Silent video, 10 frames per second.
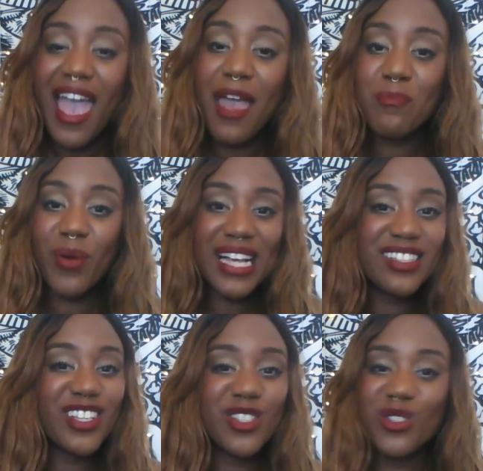
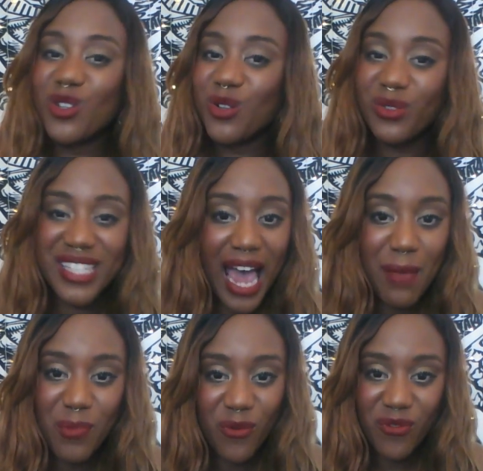Embrace this new
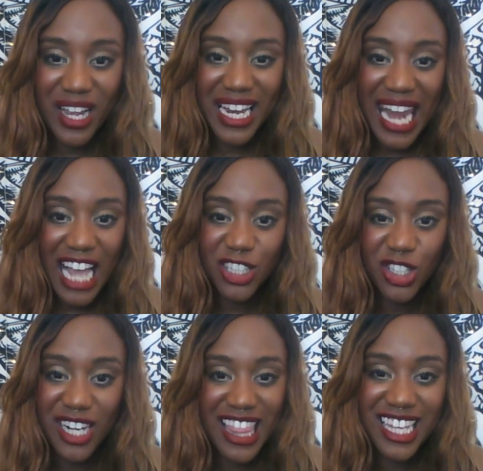type of
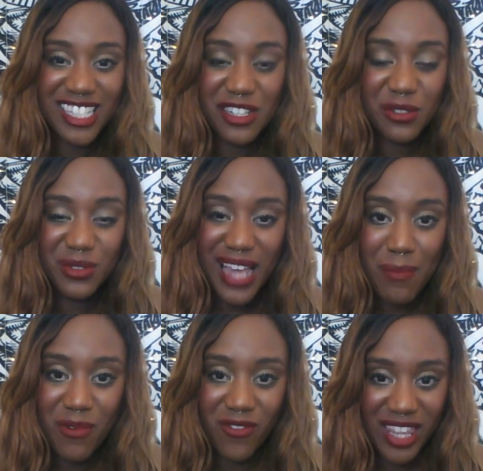connection and this new
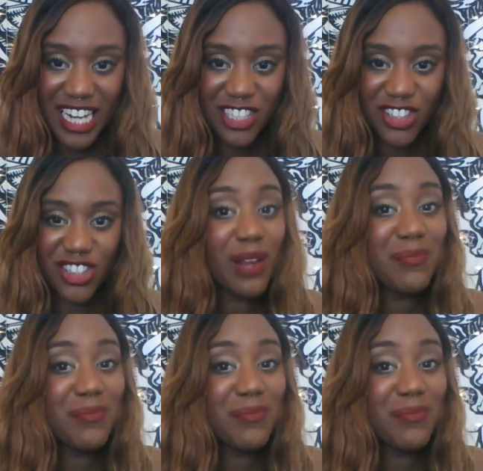type of relationship.